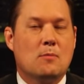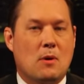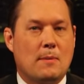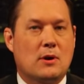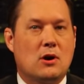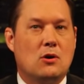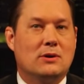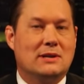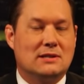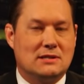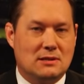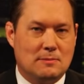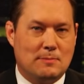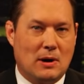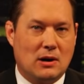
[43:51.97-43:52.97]
Promo code is
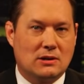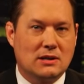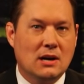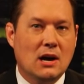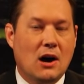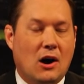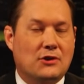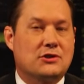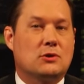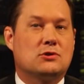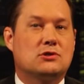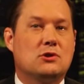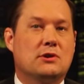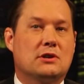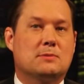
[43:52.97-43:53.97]
debunked. Also,
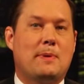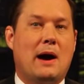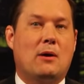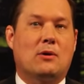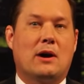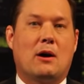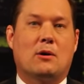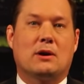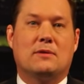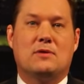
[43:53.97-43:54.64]
Stu does Power Hour.